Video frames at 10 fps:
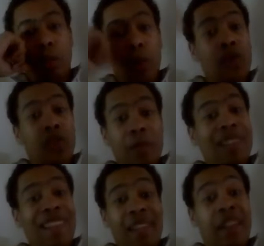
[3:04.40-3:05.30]
Most of
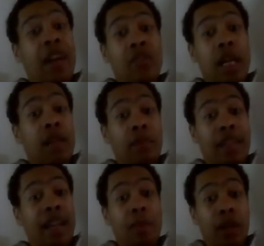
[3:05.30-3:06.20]
them living outside
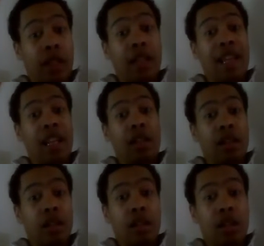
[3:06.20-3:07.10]
of Denmark
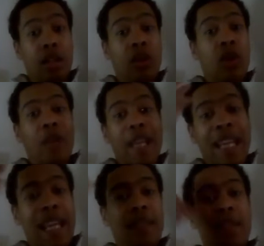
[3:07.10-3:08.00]
in
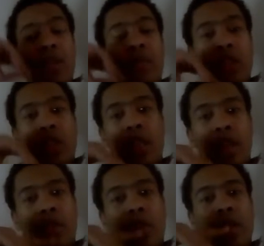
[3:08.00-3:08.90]
Norway and the overseas
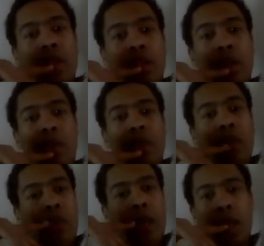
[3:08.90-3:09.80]
territories of
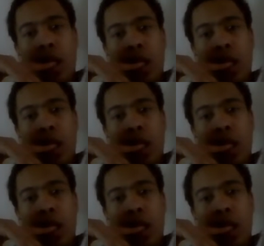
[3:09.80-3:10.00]
Norway.